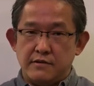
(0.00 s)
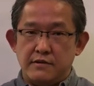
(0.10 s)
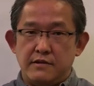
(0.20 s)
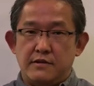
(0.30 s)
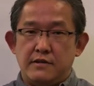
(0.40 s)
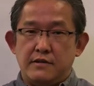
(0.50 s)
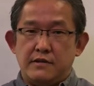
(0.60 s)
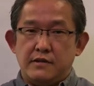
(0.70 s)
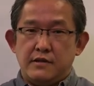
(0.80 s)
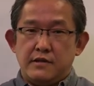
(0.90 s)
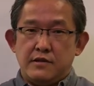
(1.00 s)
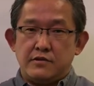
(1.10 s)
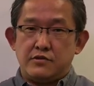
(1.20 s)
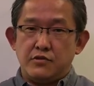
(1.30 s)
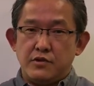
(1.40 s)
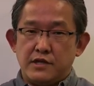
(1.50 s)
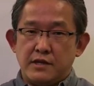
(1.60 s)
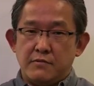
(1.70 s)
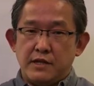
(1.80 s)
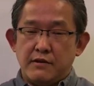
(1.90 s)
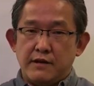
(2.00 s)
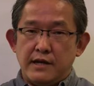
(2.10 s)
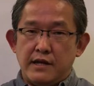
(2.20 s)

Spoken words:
inspections over and over again,